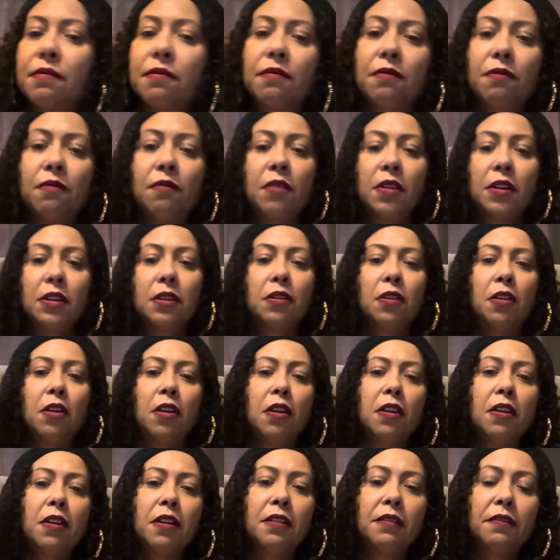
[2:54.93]
One
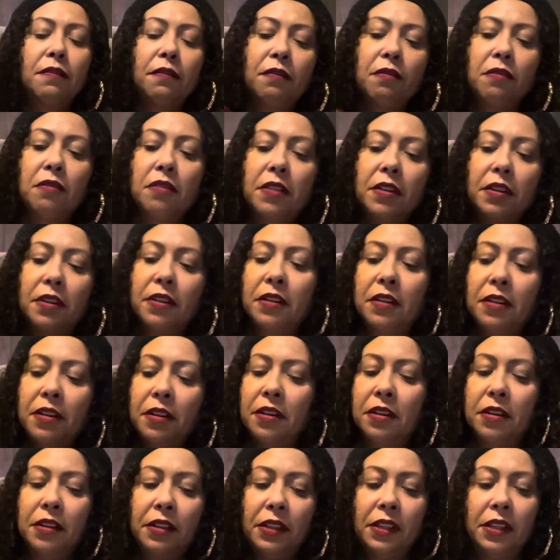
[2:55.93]
card for
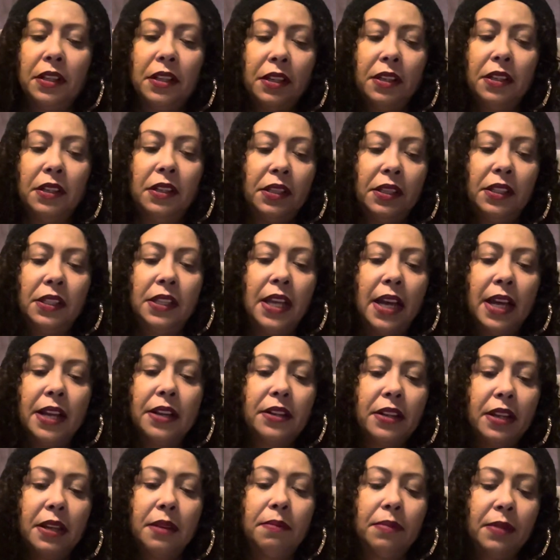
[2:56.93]

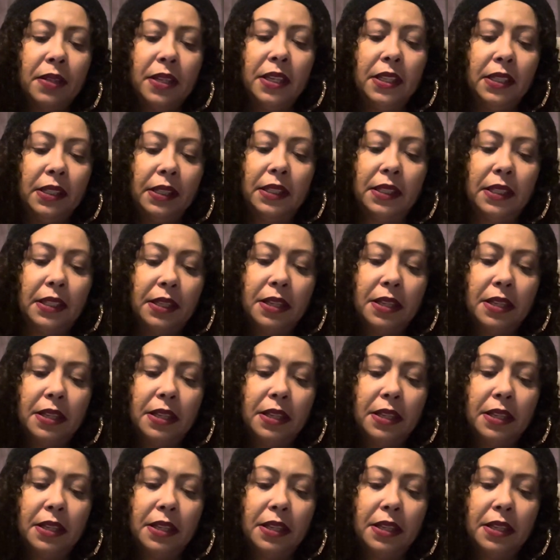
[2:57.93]
Saturday, please.